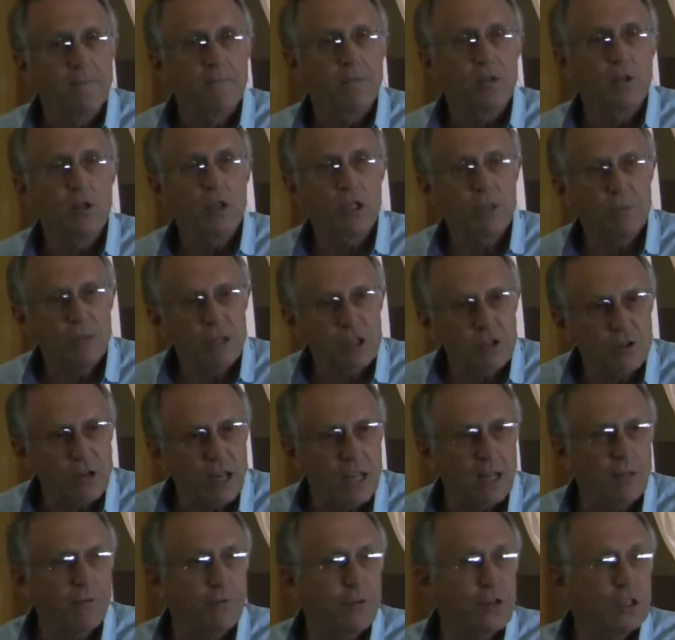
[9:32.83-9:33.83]
You need to be
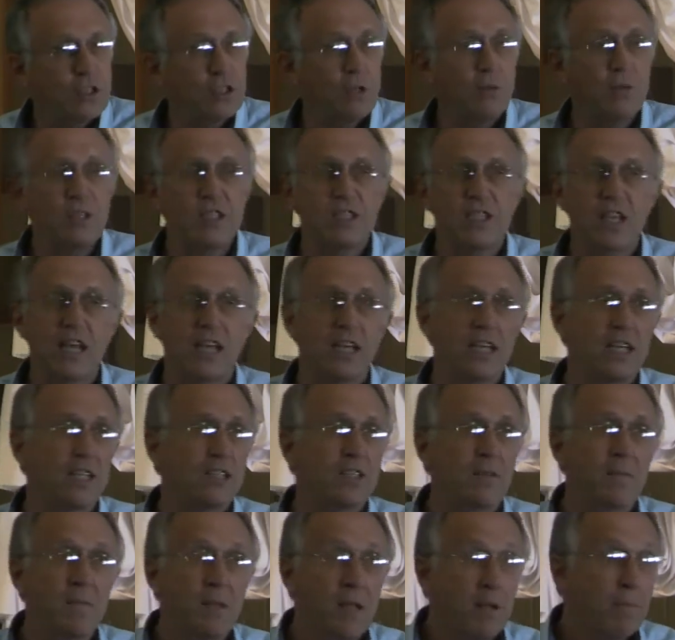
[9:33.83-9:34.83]
trained. First thing we said
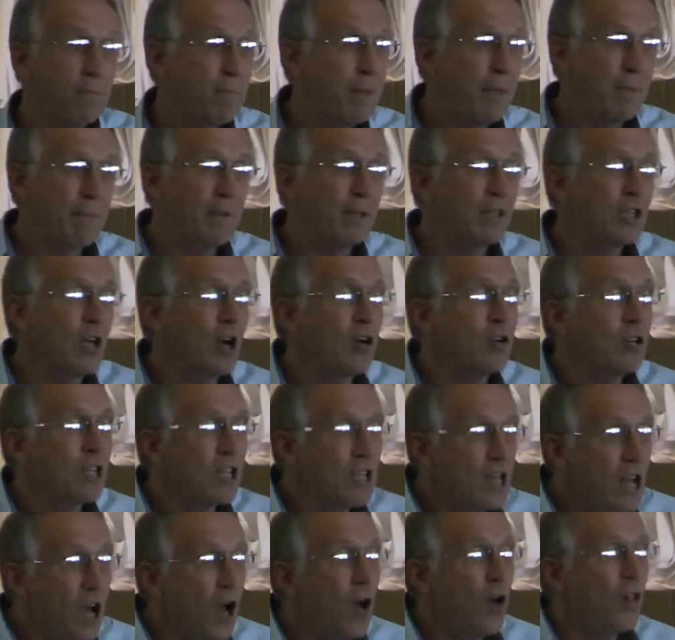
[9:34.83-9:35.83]
is people
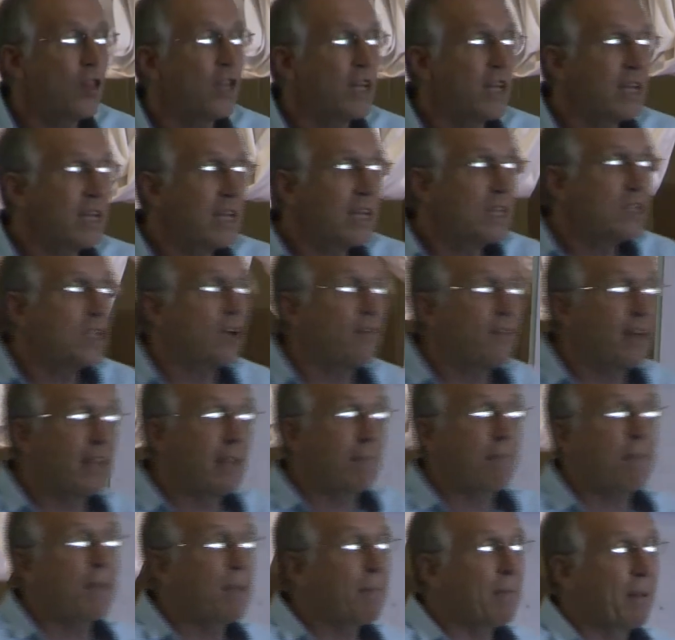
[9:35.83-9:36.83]
don't know the needs of
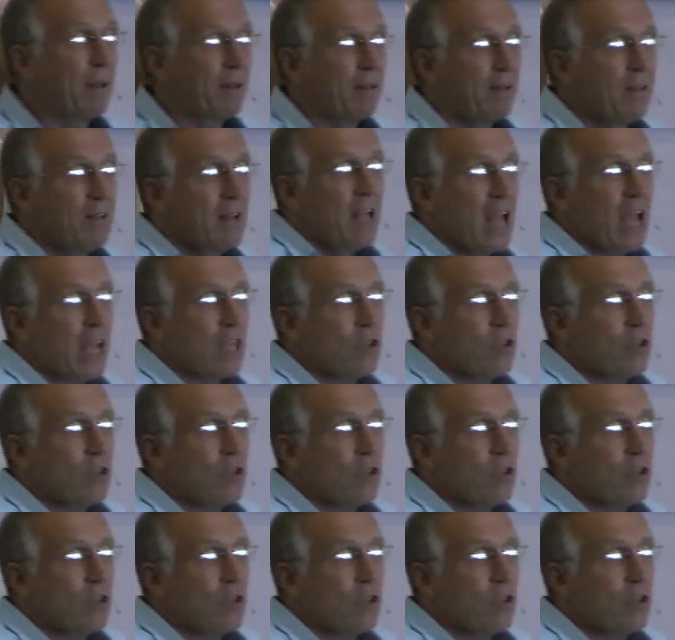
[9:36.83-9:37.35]
other people.